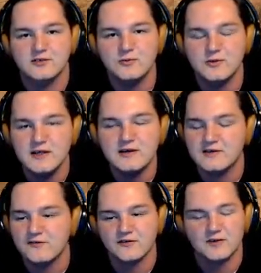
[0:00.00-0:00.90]
You need
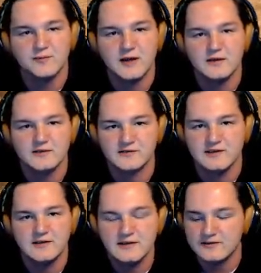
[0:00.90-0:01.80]
different opinions.
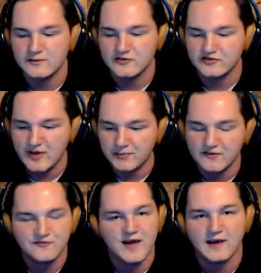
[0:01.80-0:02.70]
You need to accept the
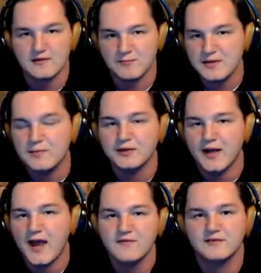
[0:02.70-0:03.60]
fact that people
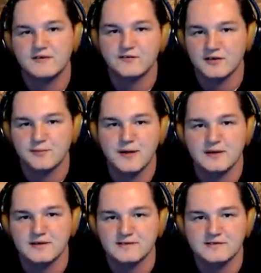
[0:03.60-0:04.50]
have different
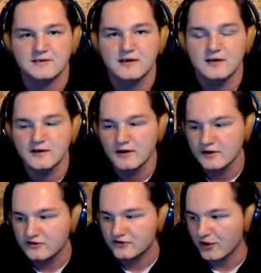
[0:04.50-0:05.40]
opinions.
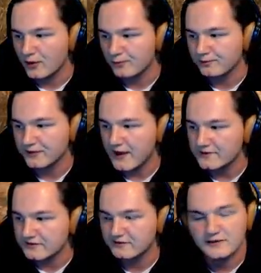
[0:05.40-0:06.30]
So
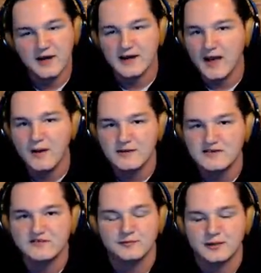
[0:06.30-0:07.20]
that's kind of how it
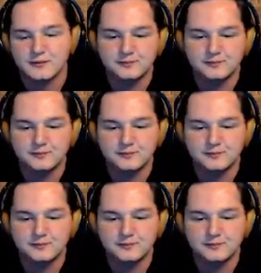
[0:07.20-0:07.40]
is for me.